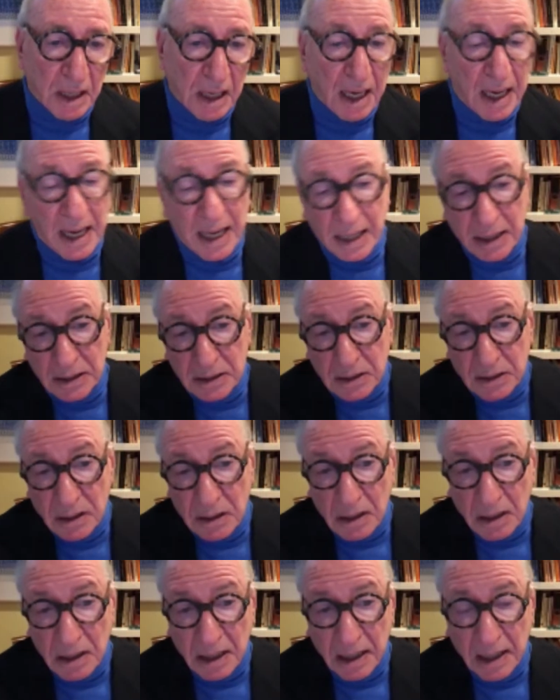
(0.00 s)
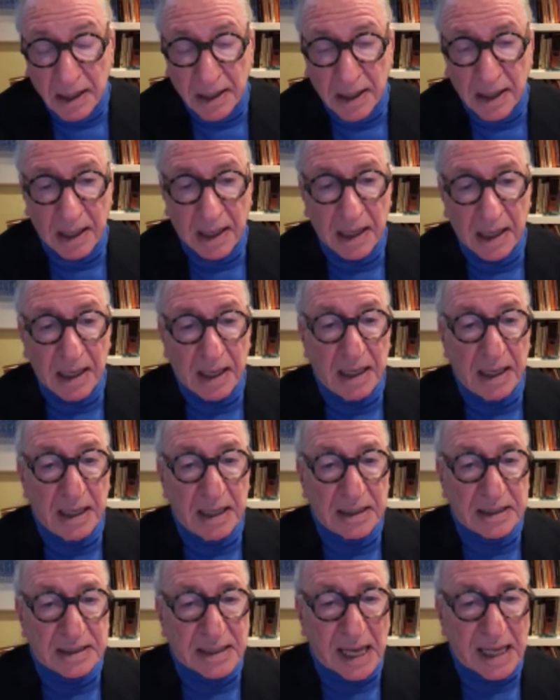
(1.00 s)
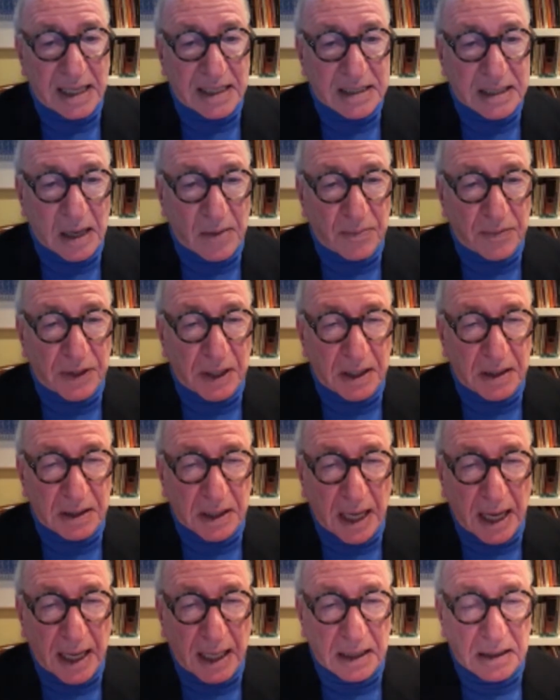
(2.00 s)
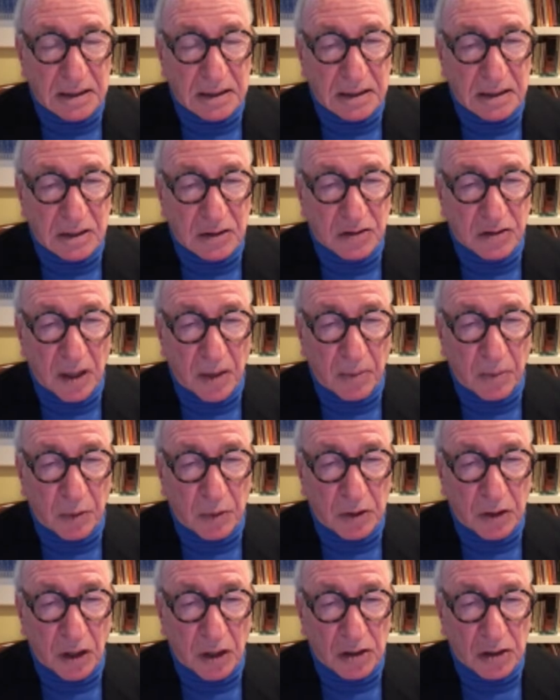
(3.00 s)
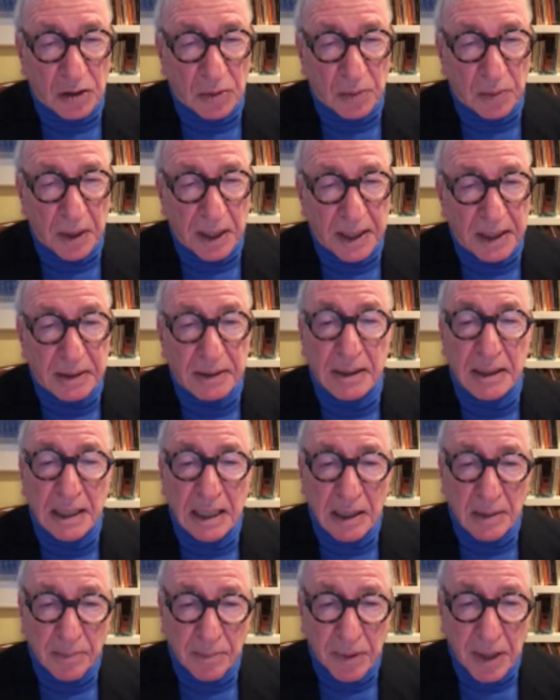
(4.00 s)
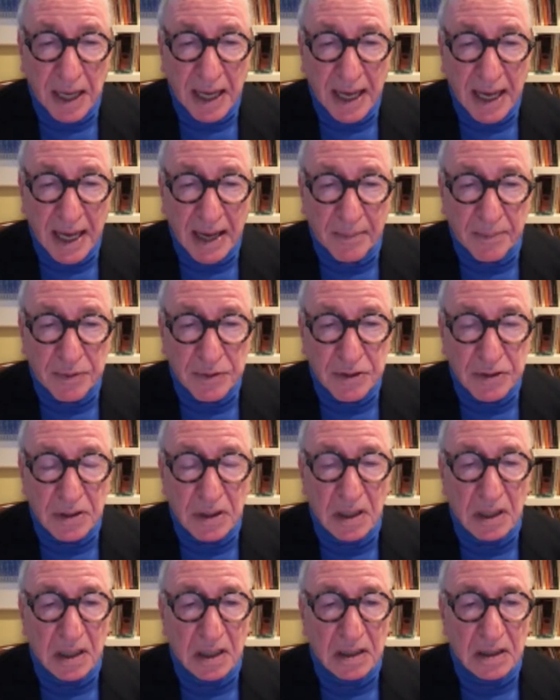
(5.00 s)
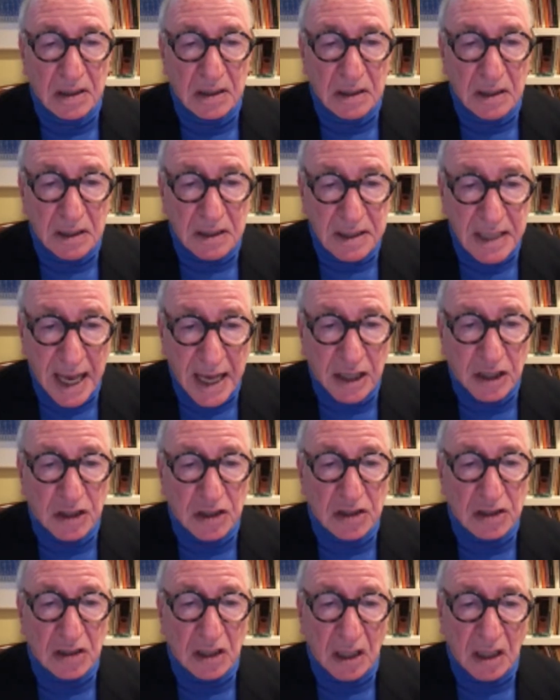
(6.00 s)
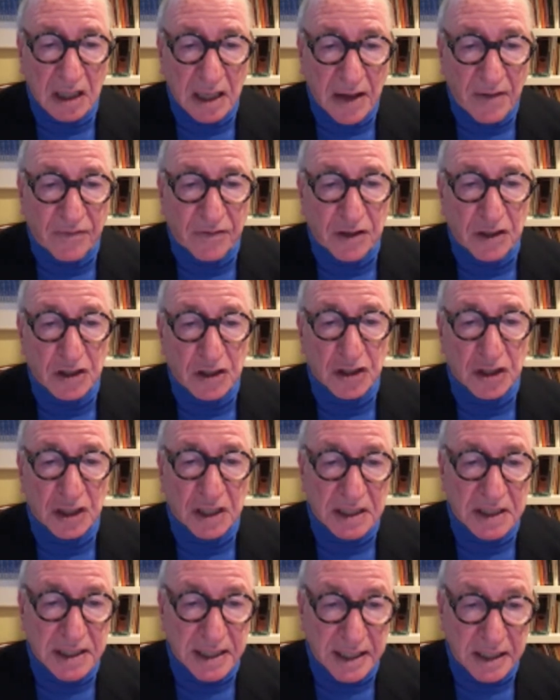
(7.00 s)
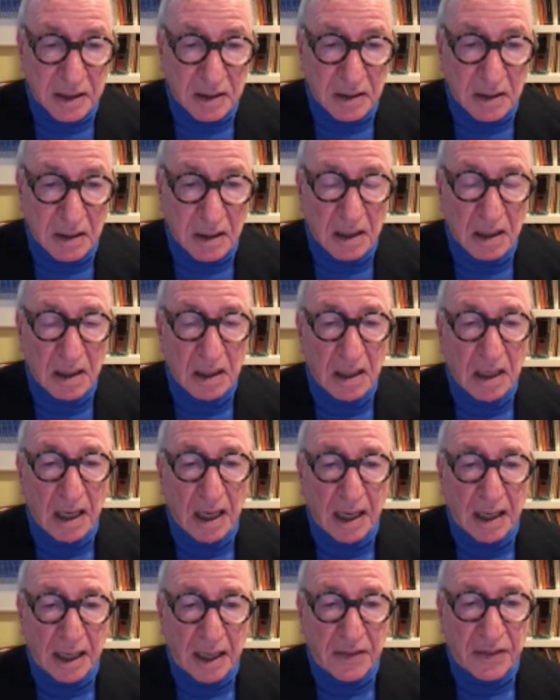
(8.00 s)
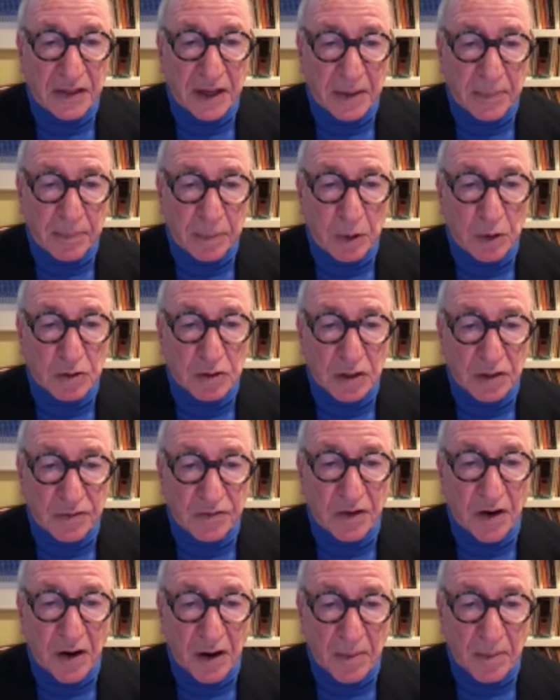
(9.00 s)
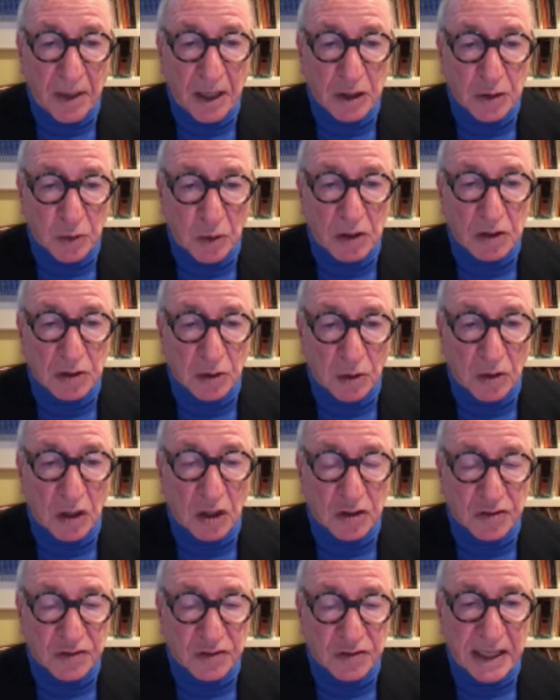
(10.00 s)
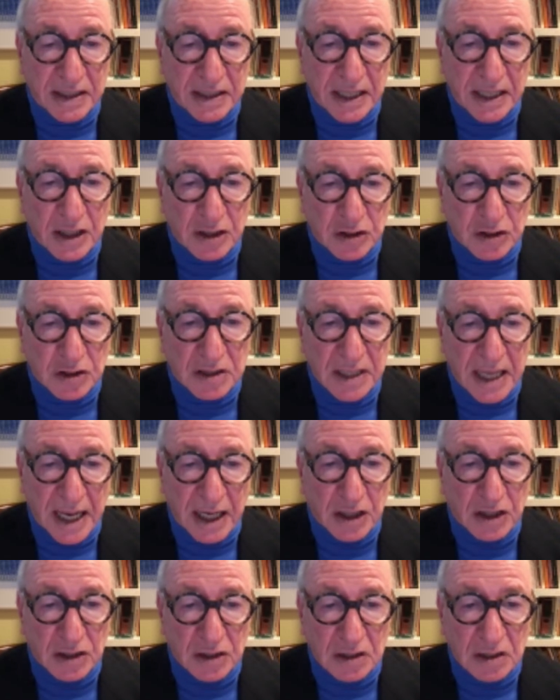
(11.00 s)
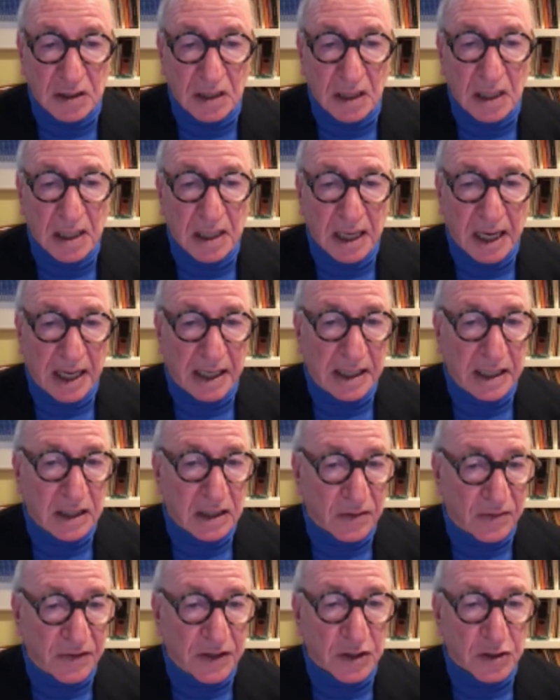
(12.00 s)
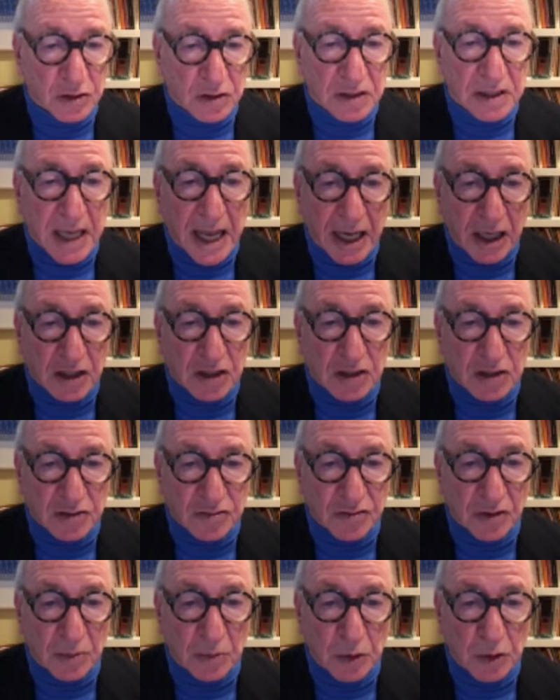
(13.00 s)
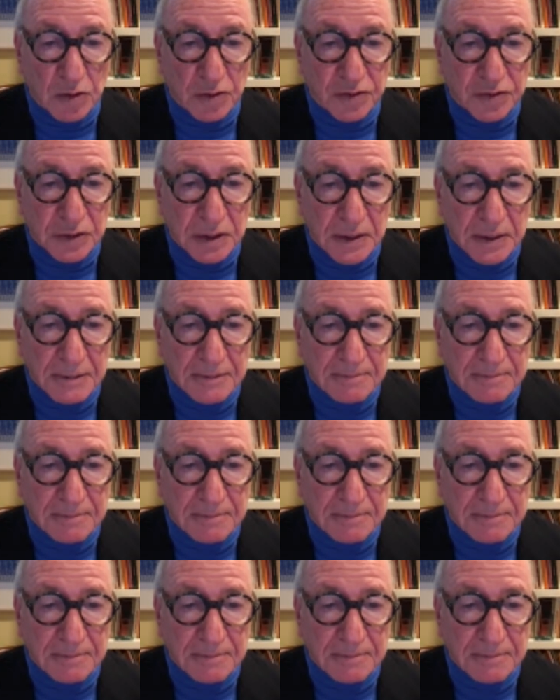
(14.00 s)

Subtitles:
And is that something that Trump would contemplate? Perhaps. The sanctions are leverage in a deal. And I think Putin very much wants all those financial sanctions and individual sanctions removed.